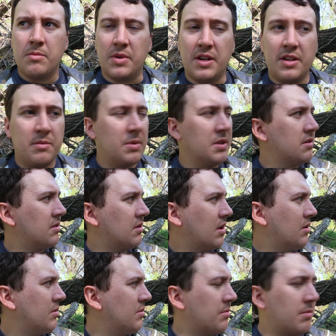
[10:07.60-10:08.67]
But it's been
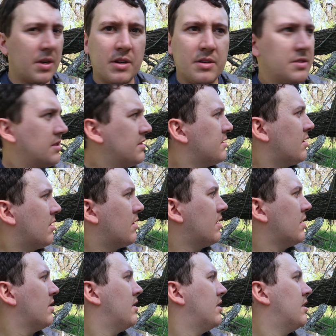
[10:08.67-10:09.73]
slow. The birds just
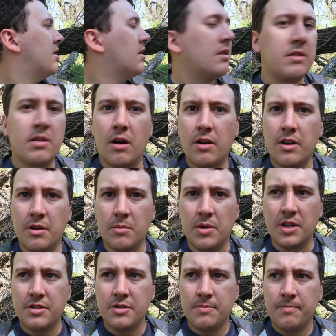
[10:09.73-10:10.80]
aren't talking
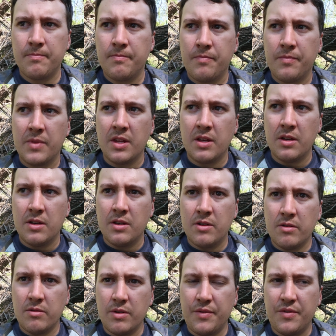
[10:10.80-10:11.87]
much.
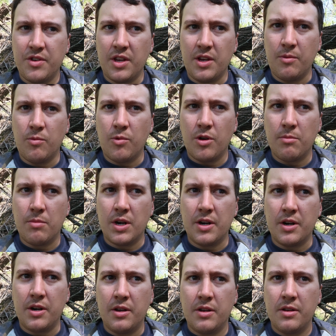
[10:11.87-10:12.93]
We've seen one
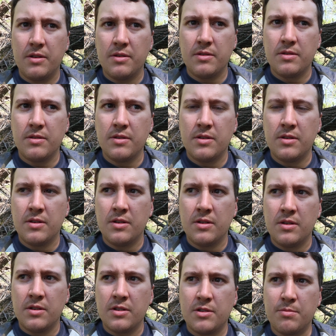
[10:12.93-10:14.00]
bird
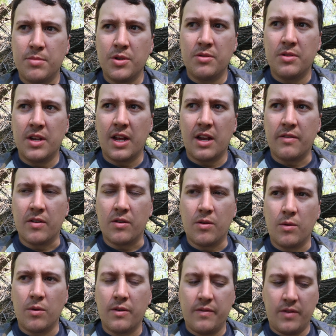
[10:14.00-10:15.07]
spooked it out of a
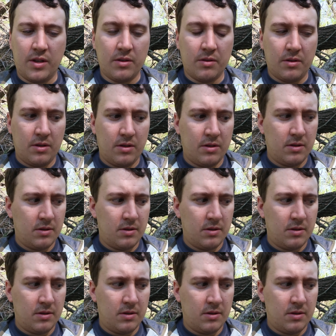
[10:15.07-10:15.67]
cornfield.